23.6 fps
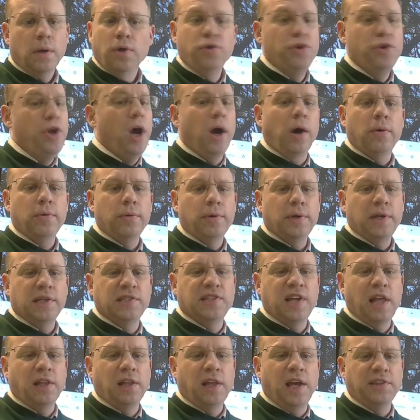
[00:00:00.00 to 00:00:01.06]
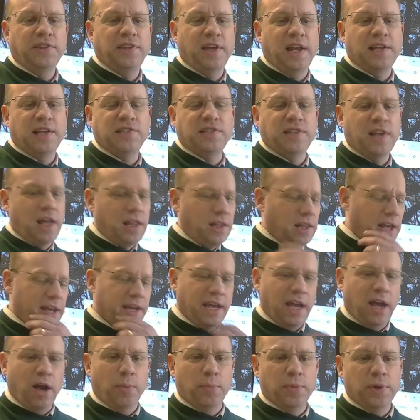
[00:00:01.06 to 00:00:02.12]
No, it's not like that. It's not like
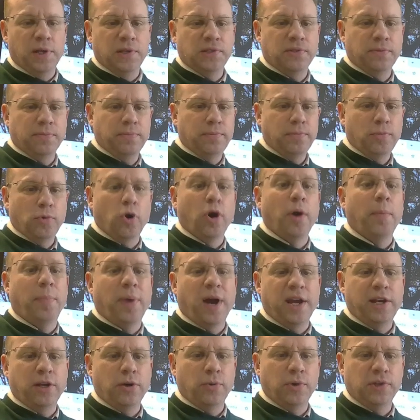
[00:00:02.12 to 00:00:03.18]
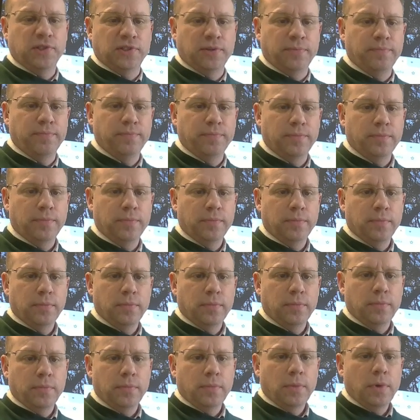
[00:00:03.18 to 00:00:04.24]
albinism or albinoism.
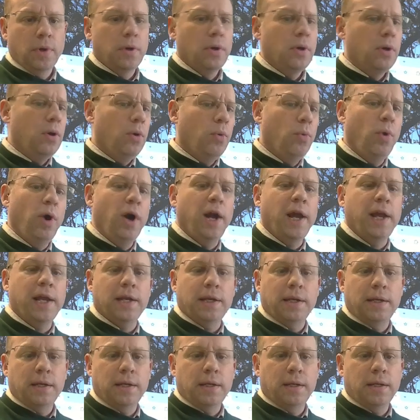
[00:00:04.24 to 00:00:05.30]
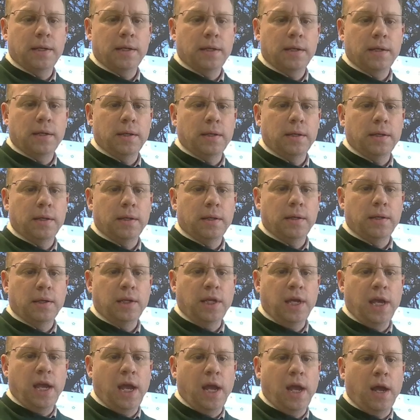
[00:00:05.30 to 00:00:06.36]
What?
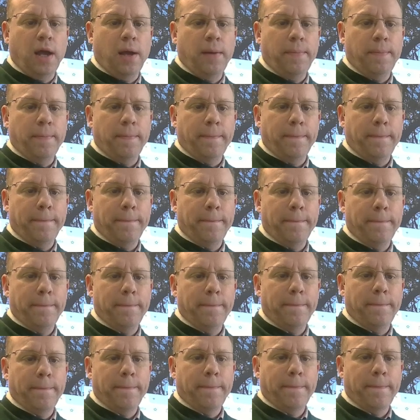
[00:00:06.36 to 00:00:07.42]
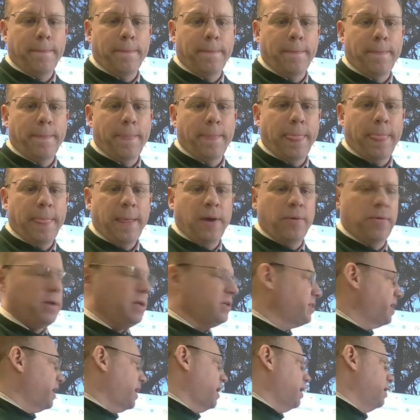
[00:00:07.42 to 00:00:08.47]
Yeah. Here it
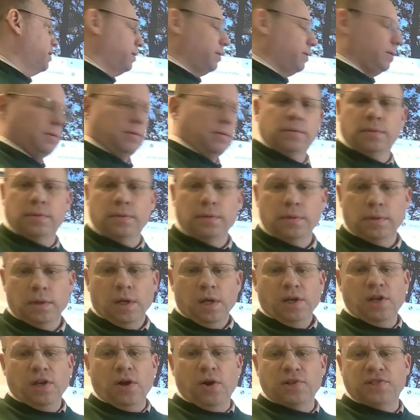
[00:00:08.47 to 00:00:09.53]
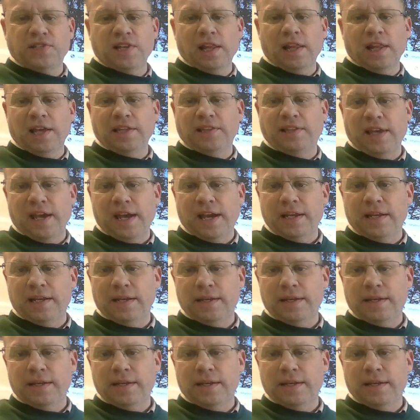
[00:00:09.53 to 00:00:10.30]
is. I got it. No, it's not like that.